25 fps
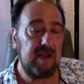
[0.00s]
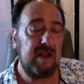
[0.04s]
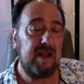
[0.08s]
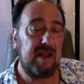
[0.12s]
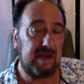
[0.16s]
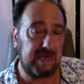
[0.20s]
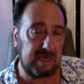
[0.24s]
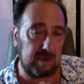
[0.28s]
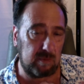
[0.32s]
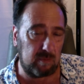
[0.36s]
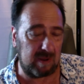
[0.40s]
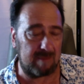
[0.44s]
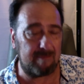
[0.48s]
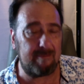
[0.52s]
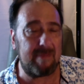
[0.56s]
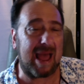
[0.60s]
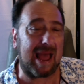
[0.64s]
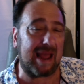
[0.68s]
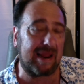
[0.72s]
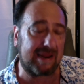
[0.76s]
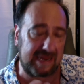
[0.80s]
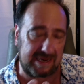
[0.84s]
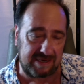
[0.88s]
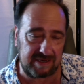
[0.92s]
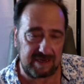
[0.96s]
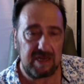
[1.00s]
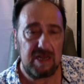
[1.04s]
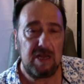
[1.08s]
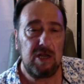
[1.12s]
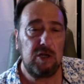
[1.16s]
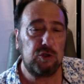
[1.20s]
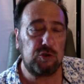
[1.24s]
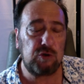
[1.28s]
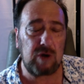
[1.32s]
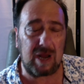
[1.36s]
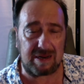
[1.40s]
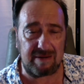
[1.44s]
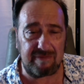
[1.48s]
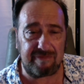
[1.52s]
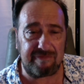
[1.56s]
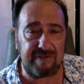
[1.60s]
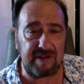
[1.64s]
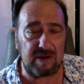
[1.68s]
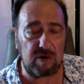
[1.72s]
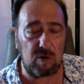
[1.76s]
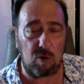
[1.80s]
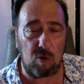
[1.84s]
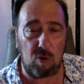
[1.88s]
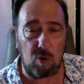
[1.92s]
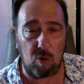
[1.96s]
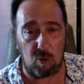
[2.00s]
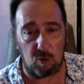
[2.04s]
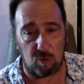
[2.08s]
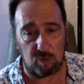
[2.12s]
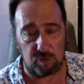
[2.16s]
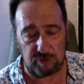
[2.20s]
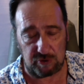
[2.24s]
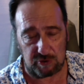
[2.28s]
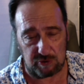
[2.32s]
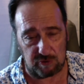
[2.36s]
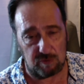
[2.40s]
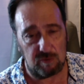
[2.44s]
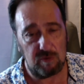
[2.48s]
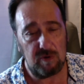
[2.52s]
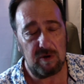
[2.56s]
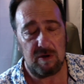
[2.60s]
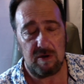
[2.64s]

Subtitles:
he went back and tried to fit a whole new